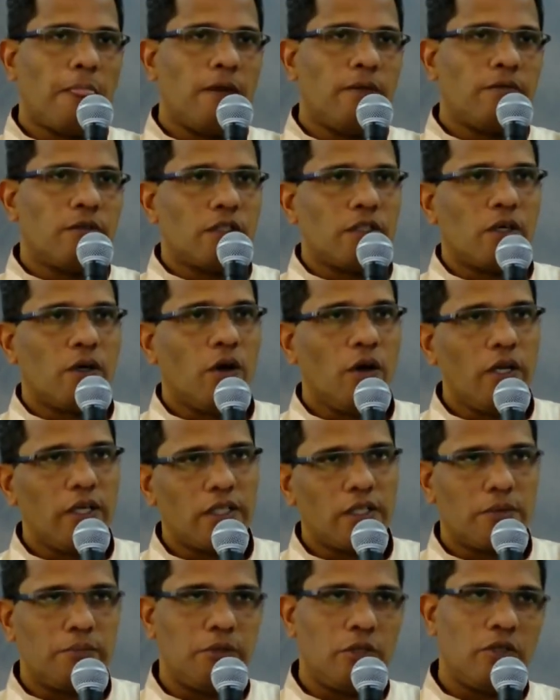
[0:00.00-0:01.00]
for the Holy
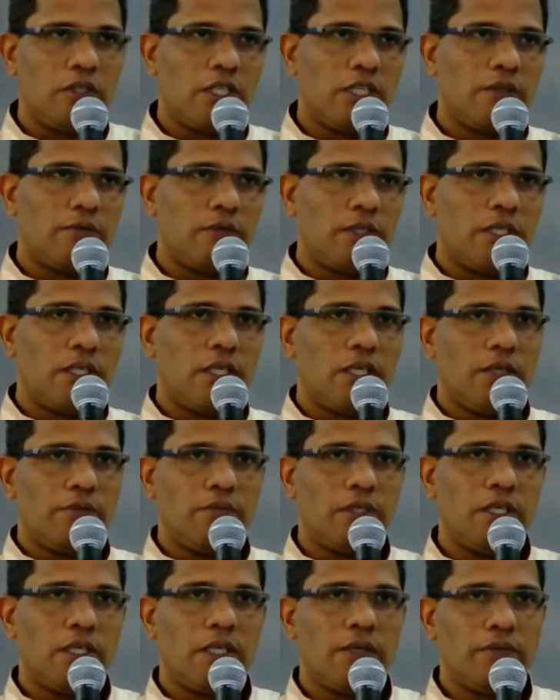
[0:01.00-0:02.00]
Communion every
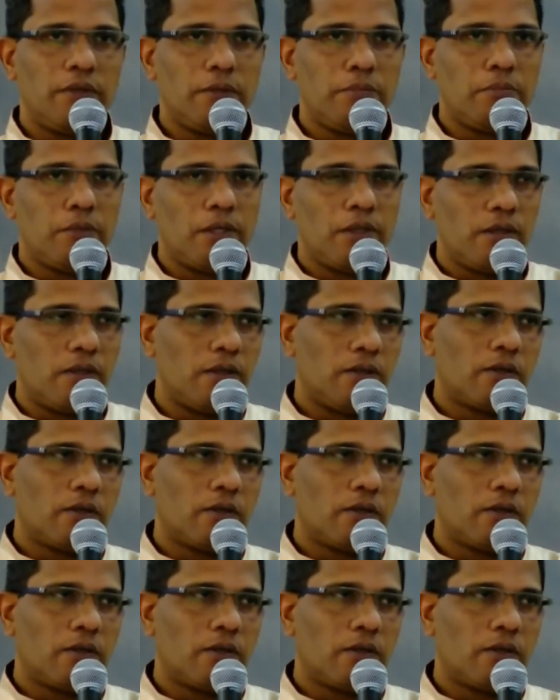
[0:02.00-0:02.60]
every every month.